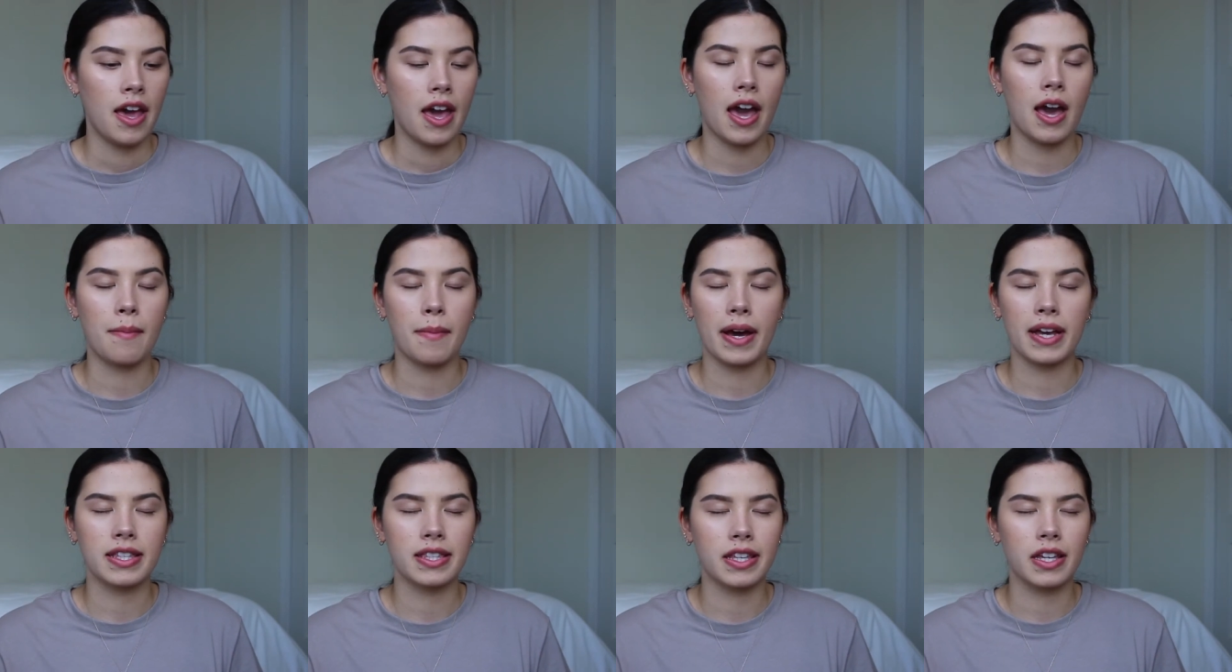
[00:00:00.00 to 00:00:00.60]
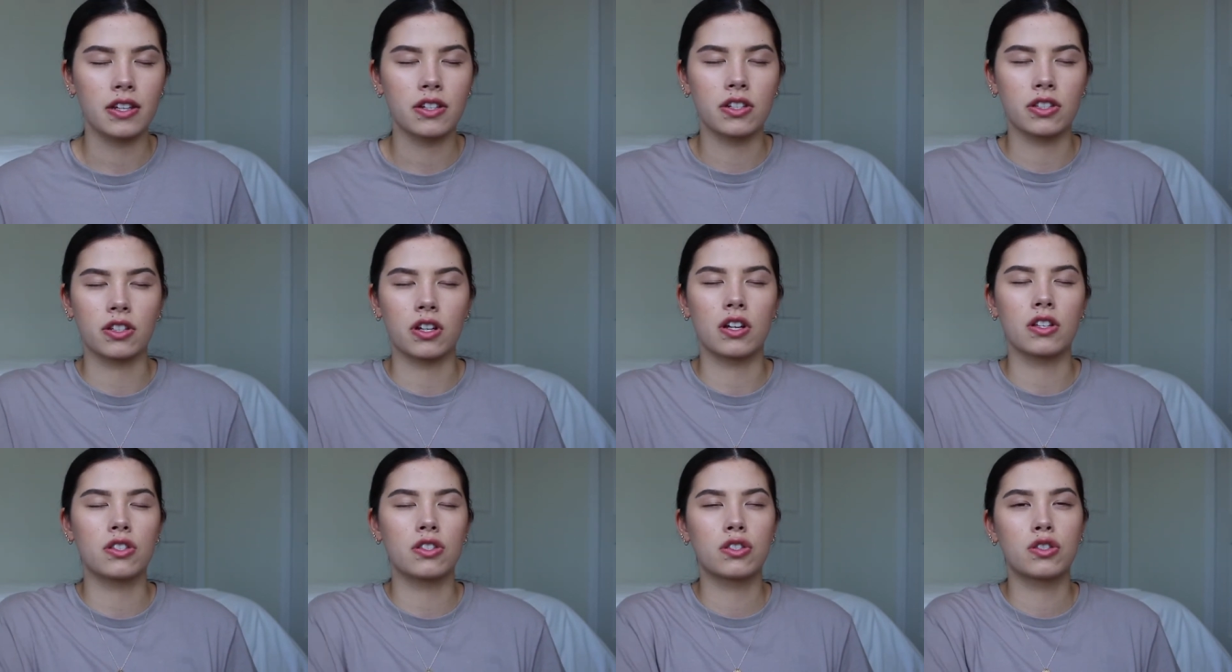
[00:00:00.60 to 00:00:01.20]
and my skin just
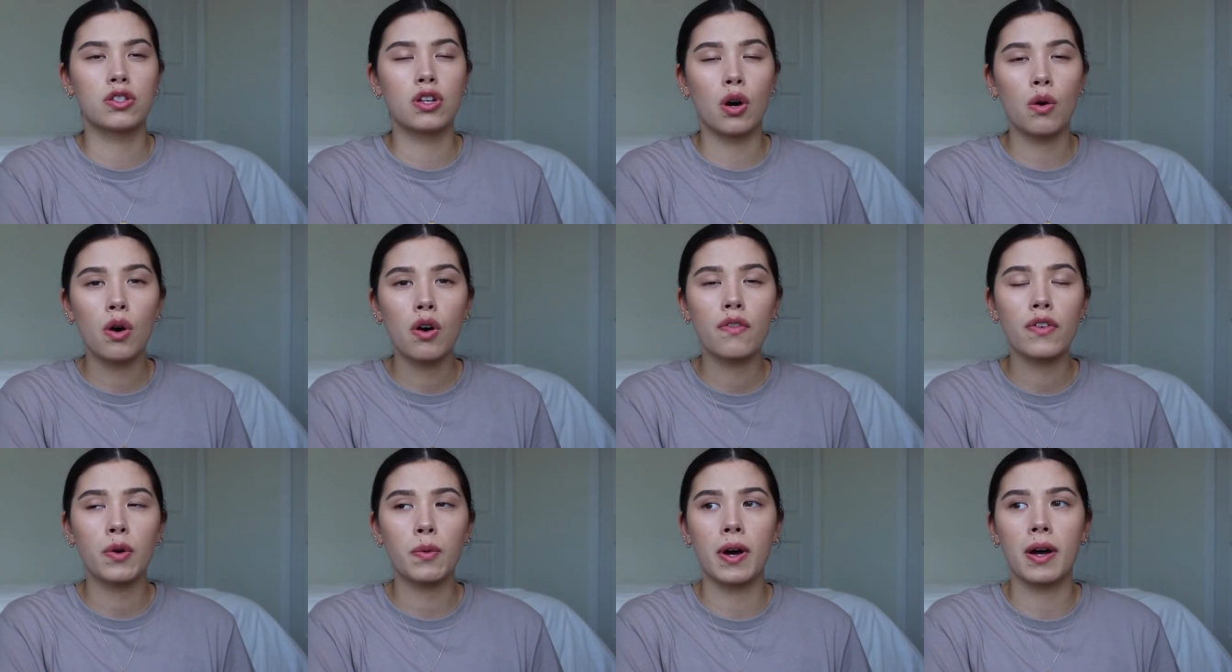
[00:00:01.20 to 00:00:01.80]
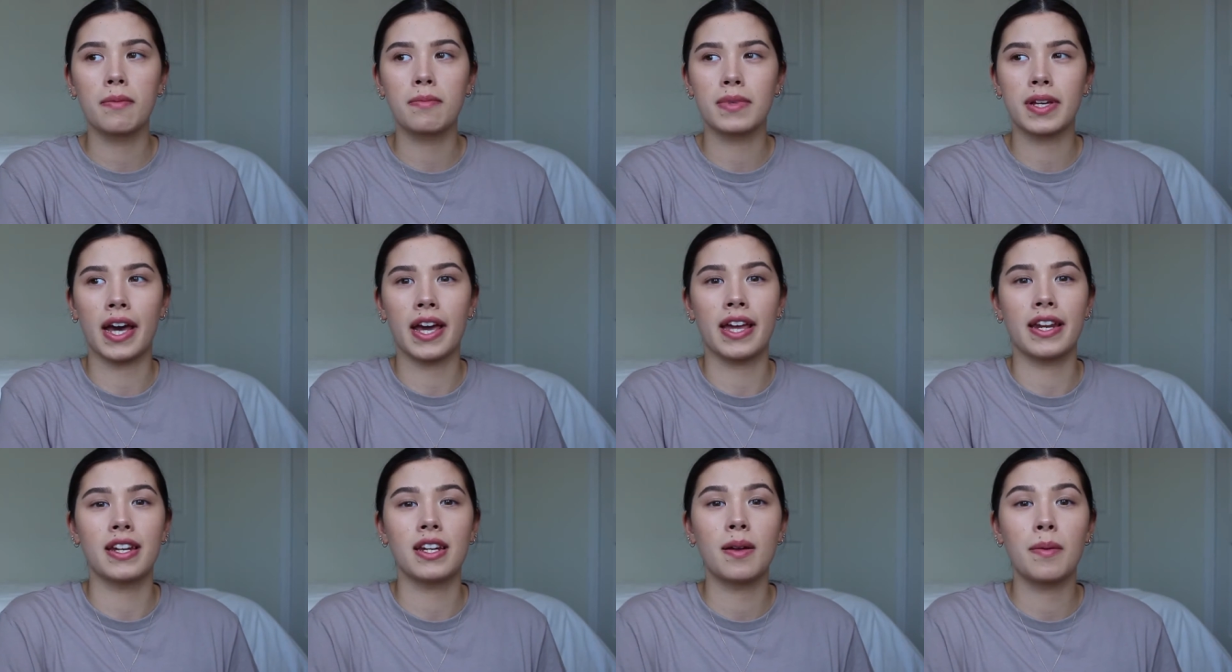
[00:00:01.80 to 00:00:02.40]
got so overwhelmed I
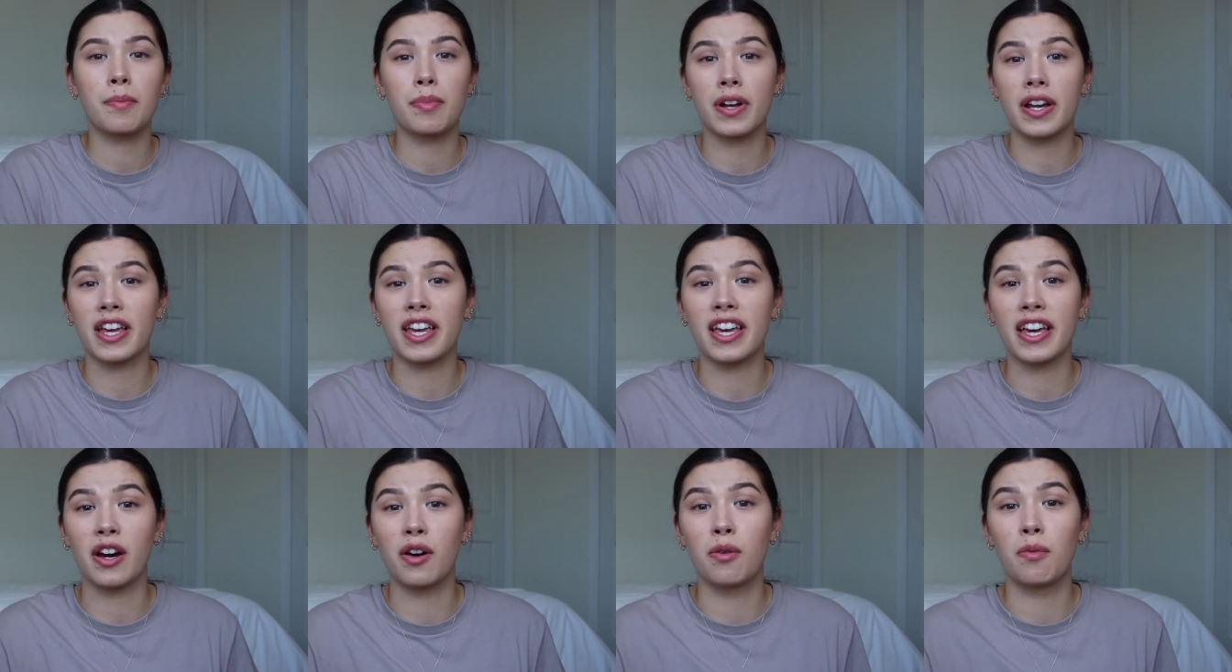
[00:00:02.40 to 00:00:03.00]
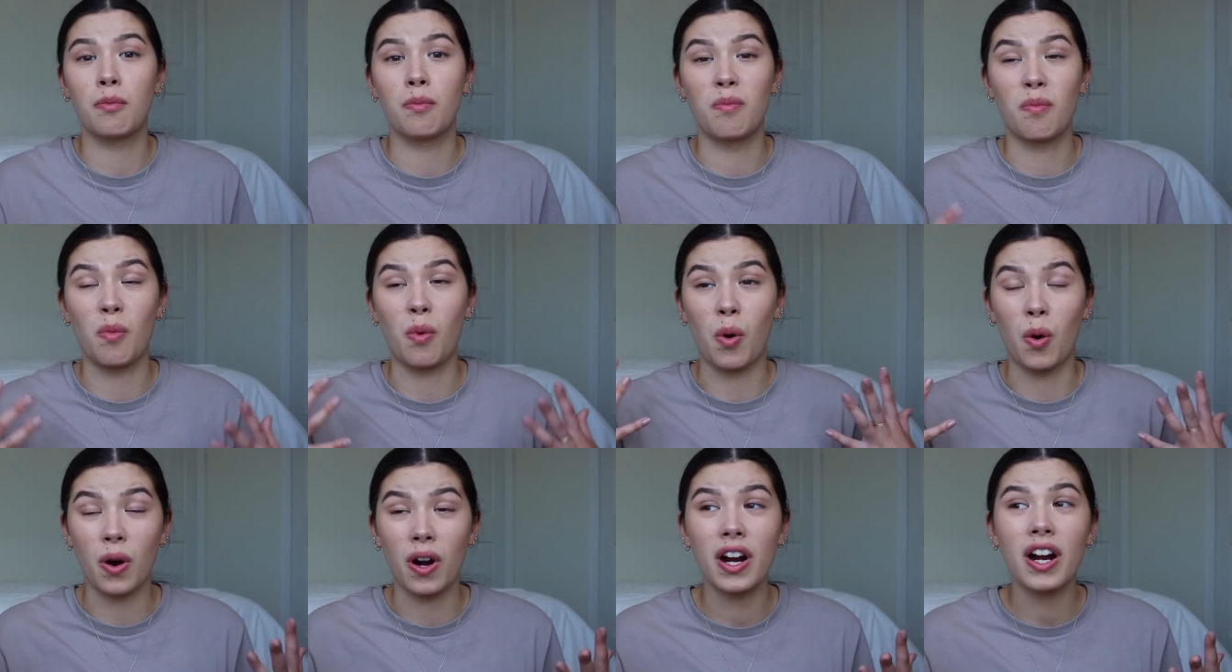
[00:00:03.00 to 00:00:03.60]
ended up breaking out
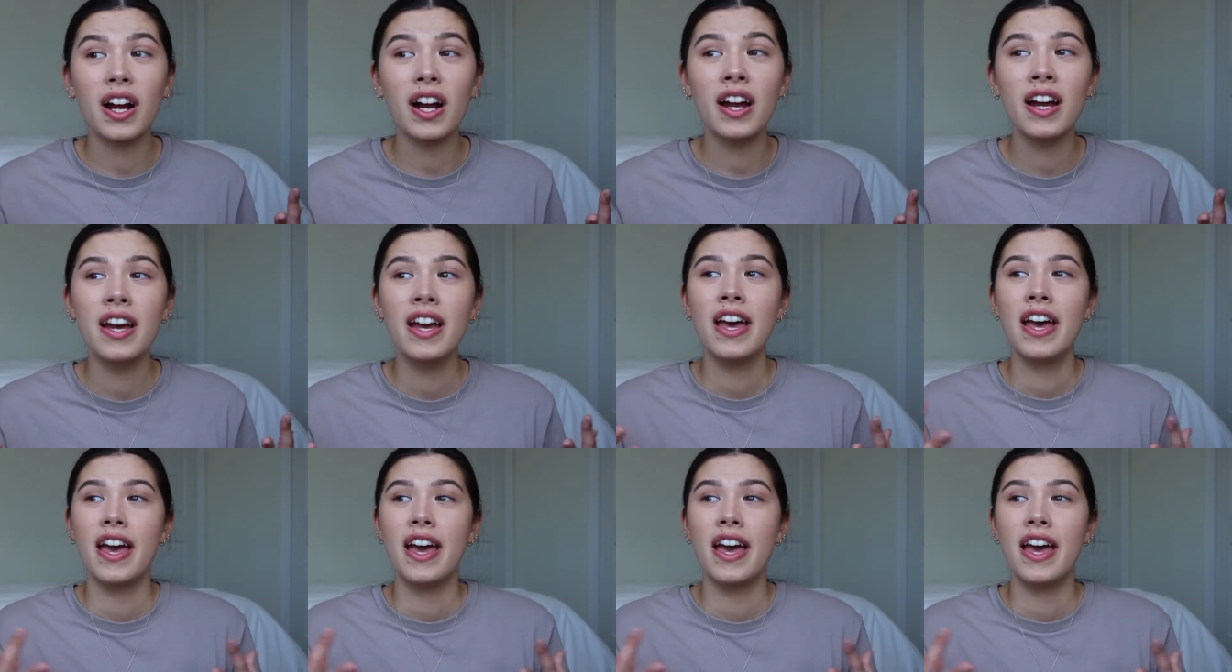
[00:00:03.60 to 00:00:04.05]
more,